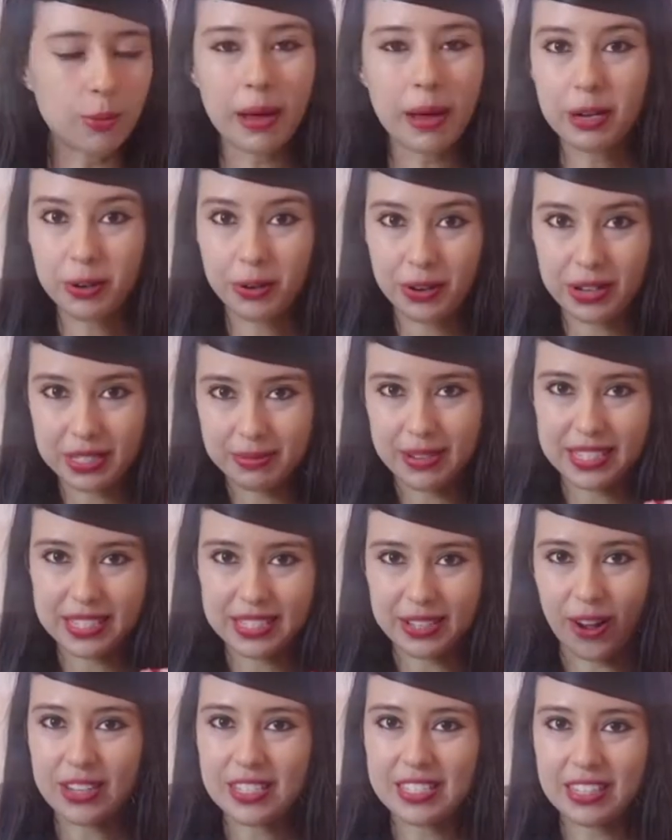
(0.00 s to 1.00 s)
Christmas
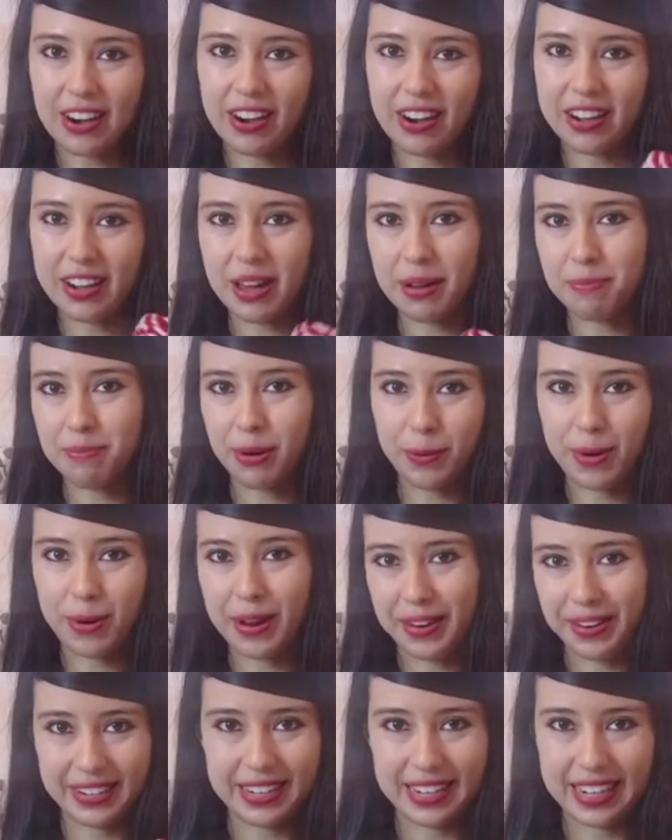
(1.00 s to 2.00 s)
socks are number one on
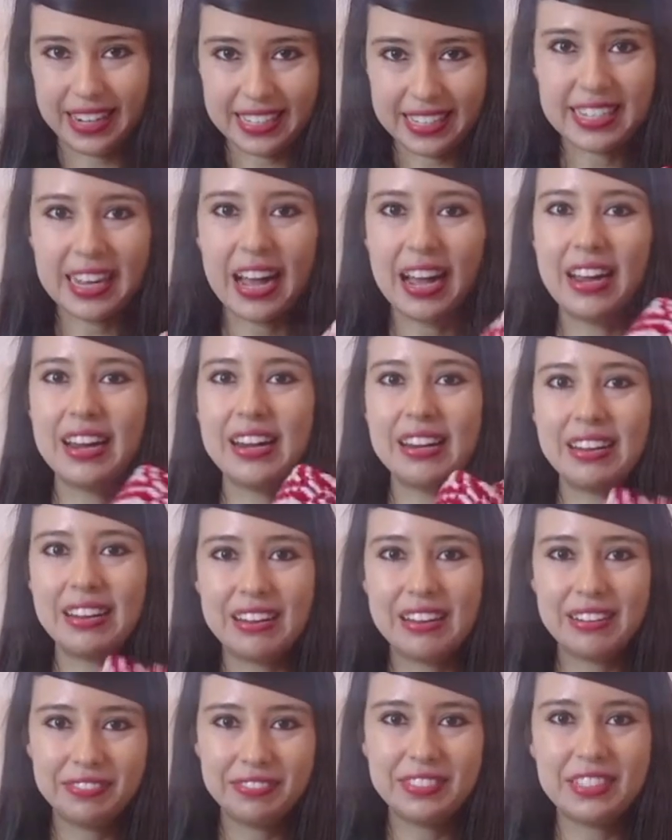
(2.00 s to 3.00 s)
the list. I
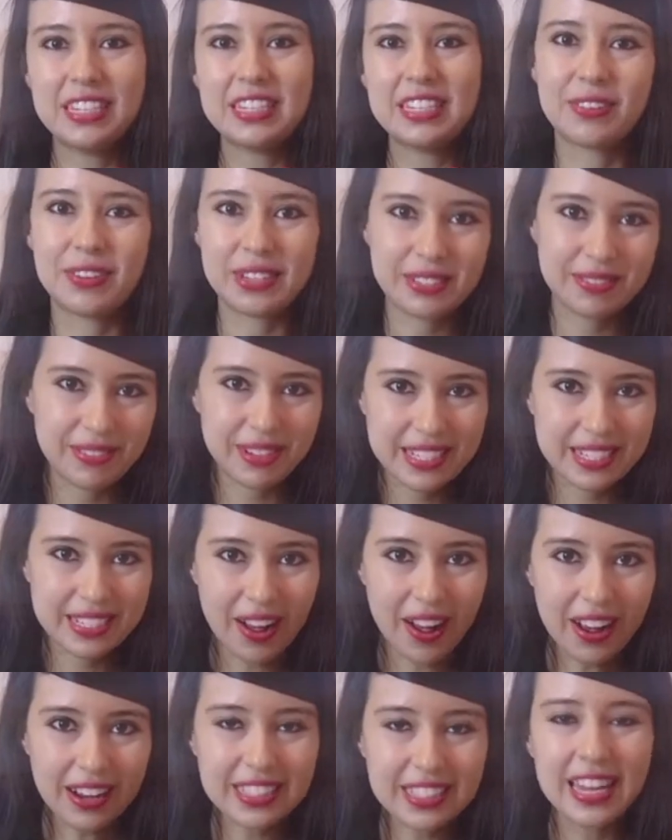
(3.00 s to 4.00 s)
love these Christmas
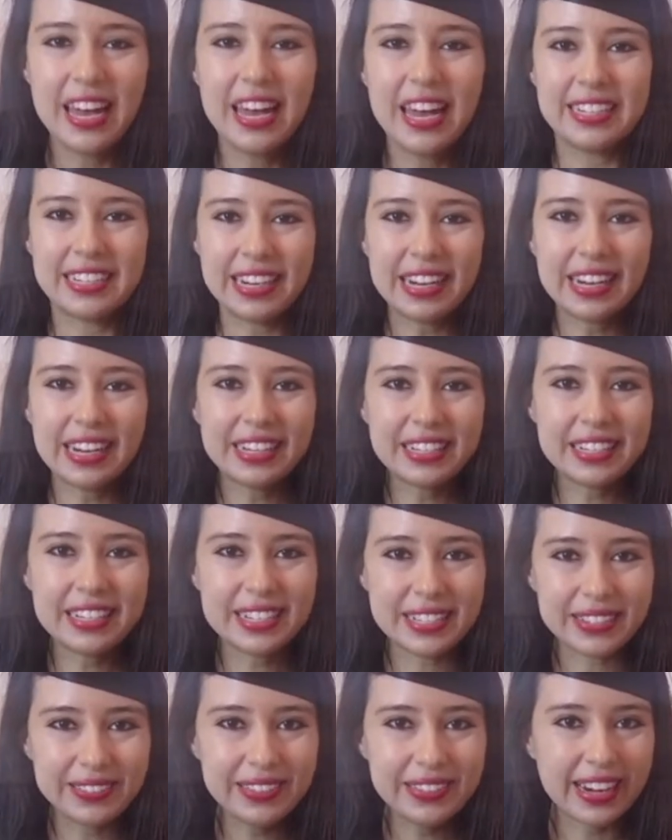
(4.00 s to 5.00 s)
socks. They are
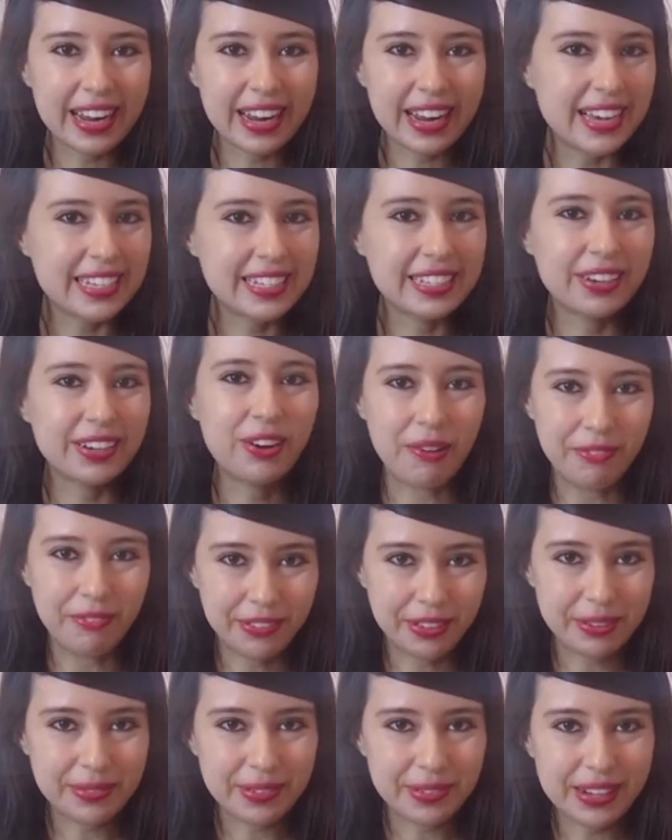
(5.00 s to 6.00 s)
so nice and
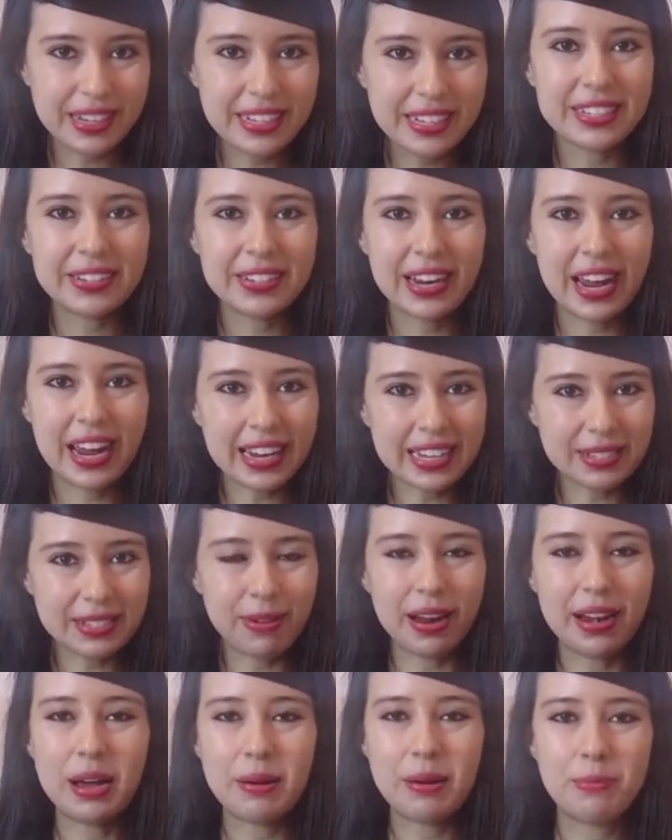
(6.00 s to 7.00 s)
comfortable, so that is my
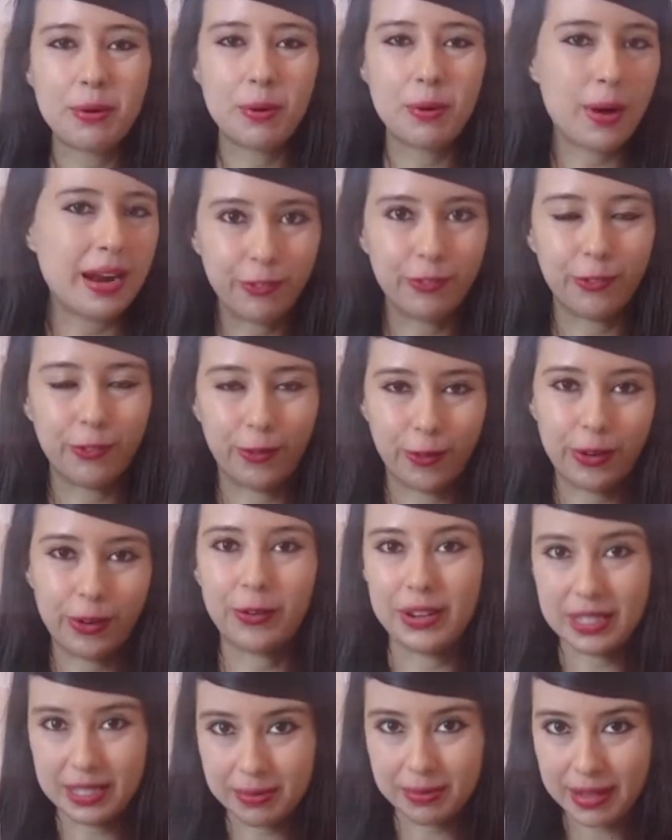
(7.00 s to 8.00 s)
number one for
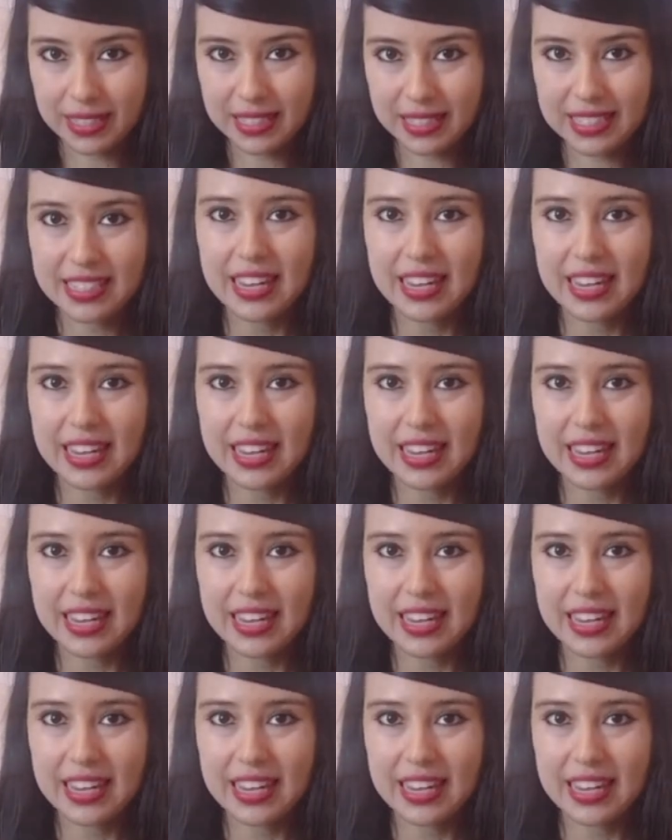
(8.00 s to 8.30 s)
Christmas.